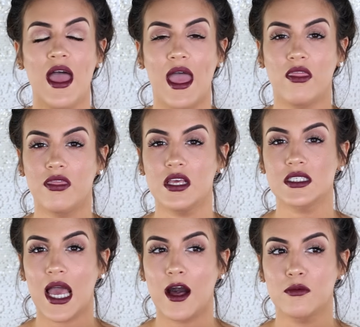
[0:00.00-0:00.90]
And
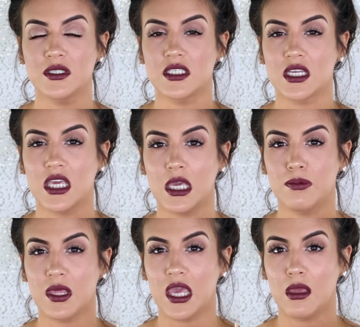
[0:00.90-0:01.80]
this helps to
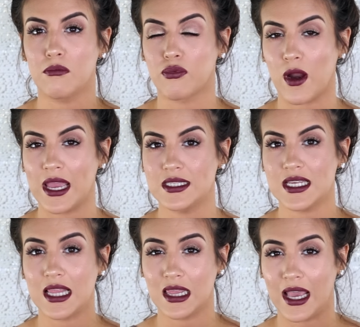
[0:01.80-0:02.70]
keep it bright
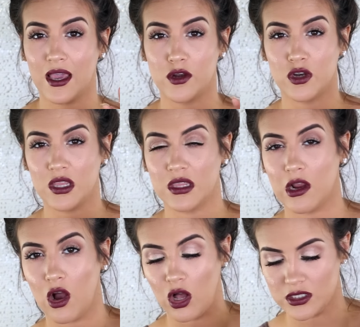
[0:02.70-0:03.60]
and light underneath
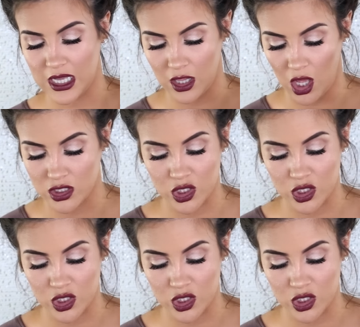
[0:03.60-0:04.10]
there all day long.